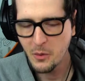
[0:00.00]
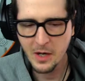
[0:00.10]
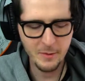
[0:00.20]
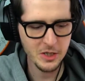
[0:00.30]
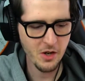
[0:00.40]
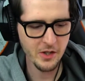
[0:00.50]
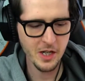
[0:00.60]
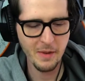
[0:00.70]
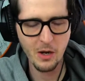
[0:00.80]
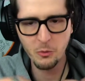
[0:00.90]
you want to be talking
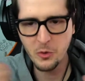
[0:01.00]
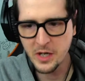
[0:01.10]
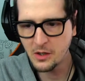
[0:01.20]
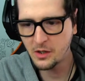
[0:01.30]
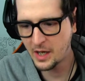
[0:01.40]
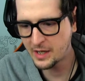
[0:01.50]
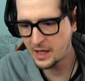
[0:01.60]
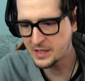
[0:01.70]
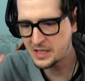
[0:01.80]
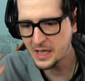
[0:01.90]
about real
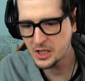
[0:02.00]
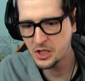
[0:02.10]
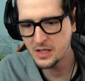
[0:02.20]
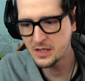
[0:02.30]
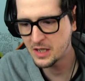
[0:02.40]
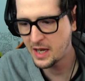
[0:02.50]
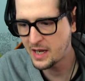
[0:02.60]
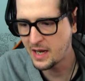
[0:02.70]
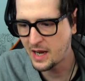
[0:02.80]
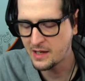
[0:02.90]
addictions
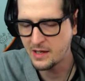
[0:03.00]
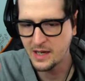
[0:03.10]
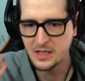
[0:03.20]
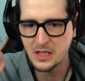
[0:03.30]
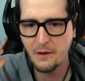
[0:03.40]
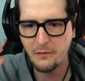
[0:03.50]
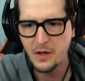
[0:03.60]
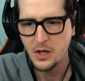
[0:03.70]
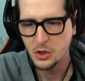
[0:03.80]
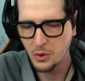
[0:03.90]
and stuff
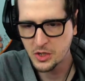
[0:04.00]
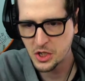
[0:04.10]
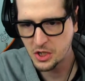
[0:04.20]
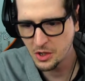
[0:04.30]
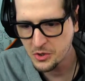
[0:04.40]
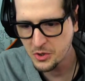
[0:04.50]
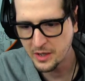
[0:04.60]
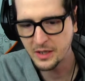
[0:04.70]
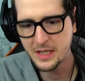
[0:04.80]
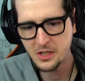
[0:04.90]
towards
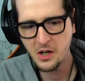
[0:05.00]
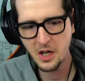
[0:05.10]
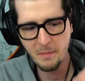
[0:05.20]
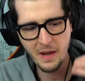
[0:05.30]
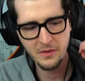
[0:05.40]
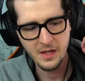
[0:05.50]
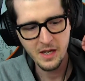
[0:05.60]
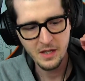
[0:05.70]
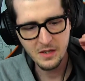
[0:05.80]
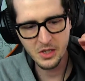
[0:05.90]
children, let's talk about
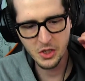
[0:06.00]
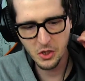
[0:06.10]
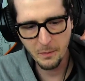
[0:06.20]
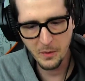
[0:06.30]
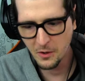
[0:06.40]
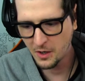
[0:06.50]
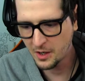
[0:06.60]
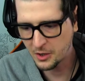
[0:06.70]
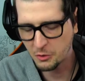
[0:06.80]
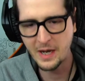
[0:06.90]
the super
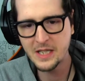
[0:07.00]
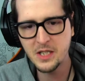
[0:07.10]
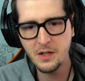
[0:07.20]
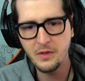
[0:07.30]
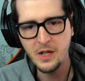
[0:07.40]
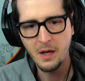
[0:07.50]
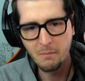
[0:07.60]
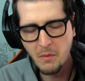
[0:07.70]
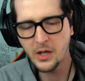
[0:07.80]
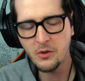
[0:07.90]
aggressive
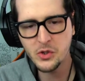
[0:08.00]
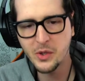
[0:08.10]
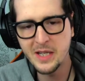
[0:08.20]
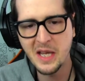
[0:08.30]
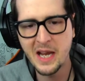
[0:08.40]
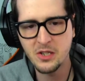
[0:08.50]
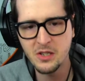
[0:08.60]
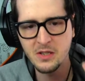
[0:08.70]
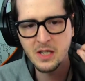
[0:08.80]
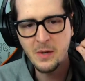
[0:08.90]

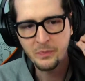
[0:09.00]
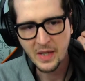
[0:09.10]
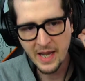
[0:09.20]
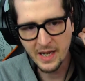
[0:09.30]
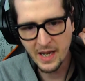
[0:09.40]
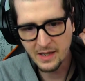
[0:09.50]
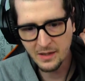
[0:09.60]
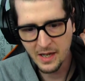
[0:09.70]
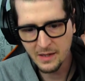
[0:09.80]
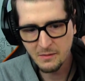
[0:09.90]
microtransactions
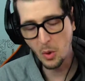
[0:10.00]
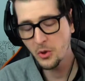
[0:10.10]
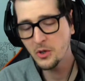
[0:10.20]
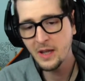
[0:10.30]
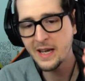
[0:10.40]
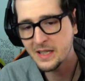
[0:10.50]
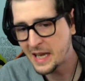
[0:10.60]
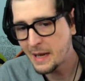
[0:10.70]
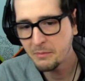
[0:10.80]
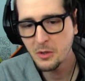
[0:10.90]
and borderline
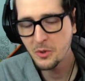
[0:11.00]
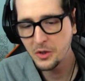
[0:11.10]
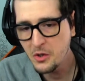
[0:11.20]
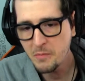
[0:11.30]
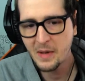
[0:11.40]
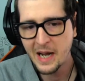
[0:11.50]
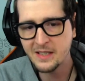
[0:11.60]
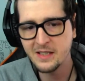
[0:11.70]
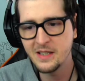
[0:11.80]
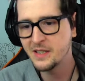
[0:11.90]
gambling with loot
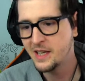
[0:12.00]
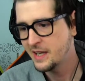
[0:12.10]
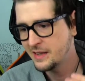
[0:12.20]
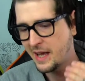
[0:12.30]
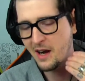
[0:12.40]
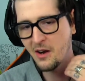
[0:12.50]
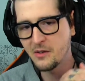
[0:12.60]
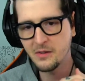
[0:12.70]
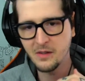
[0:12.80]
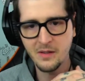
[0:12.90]
boxes that
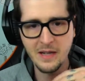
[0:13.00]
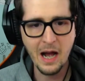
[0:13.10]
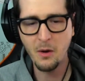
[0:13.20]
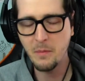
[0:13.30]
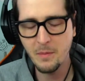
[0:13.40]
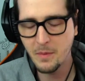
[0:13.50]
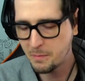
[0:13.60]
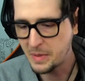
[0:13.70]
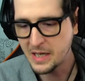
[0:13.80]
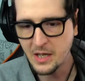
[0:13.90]
are now
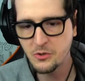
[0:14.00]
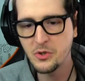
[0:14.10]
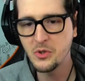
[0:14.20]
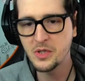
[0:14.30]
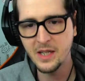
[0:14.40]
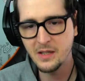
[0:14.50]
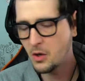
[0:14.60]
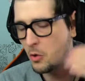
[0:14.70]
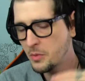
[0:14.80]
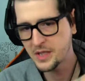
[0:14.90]
being introduced in
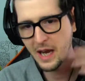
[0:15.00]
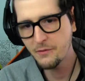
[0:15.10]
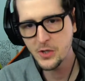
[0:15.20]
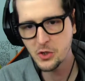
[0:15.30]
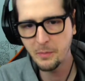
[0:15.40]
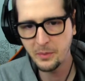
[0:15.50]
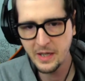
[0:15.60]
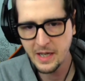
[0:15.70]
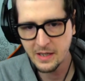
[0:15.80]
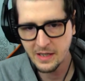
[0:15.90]
almost every AAA